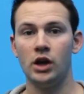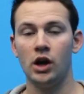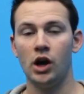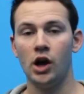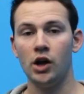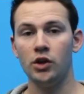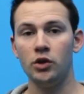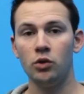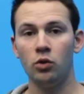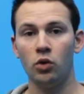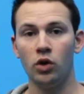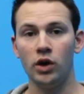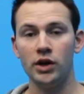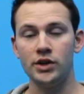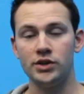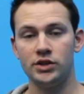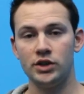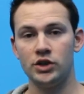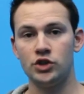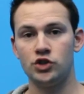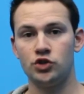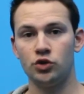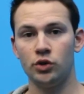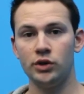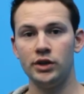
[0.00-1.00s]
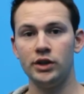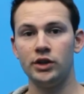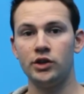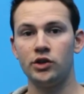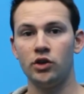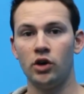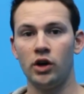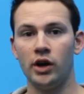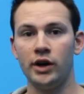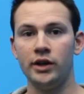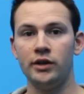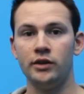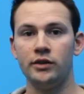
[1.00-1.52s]
Otherwise, enjoy your
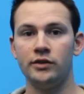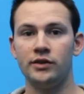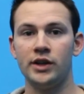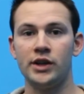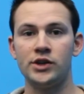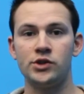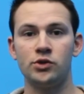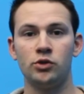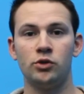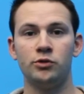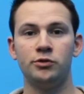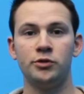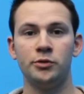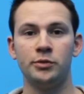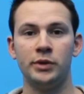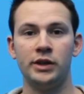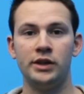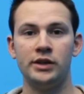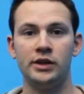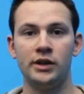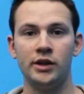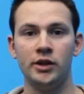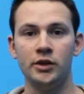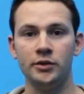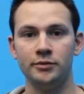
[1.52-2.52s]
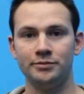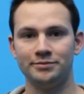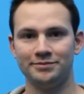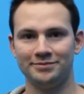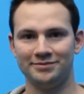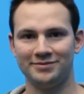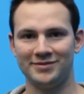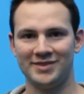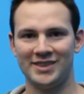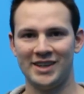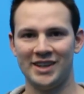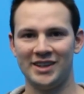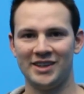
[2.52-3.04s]
guide. That's all for me
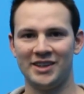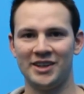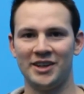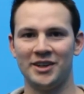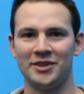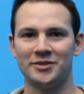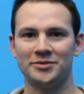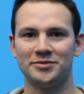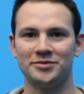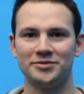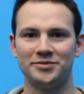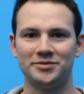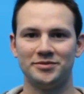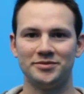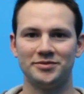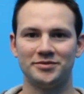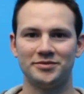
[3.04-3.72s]
now. Take care.